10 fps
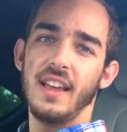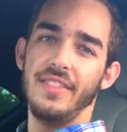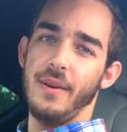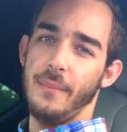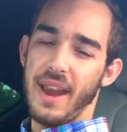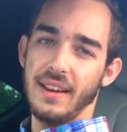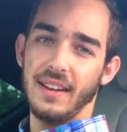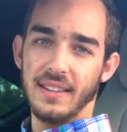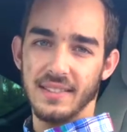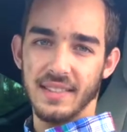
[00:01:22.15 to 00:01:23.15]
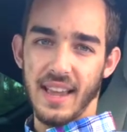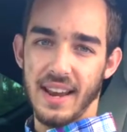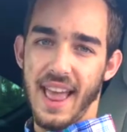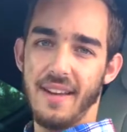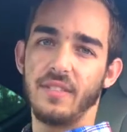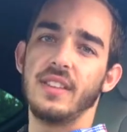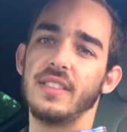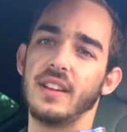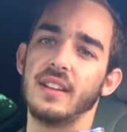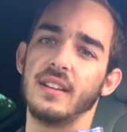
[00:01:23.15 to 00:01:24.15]
The maintenance and
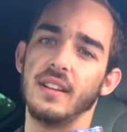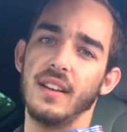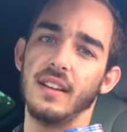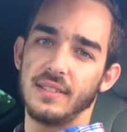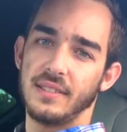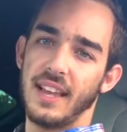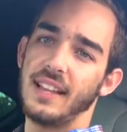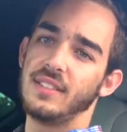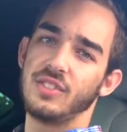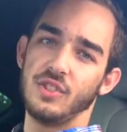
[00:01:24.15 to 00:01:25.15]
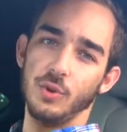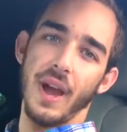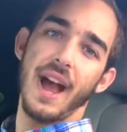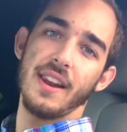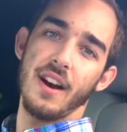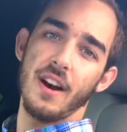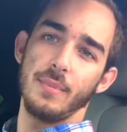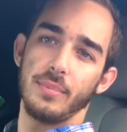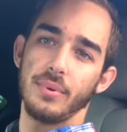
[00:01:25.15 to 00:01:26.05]
everything tends to add up